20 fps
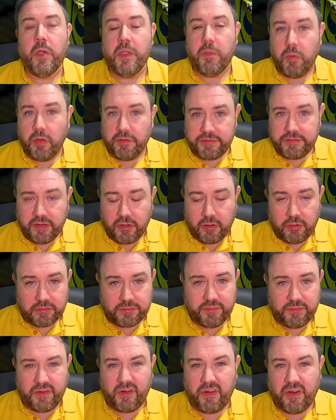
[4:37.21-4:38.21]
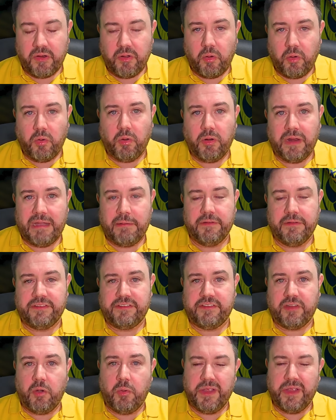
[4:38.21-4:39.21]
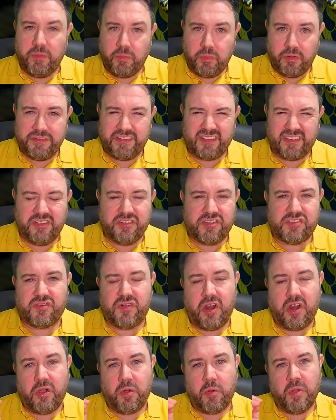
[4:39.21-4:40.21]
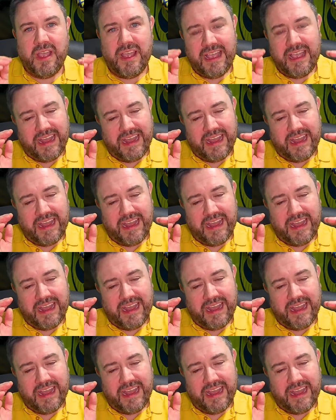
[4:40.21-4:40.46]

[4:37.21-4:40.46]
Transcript: It wasn't Oxford on an all-out assault. It was control.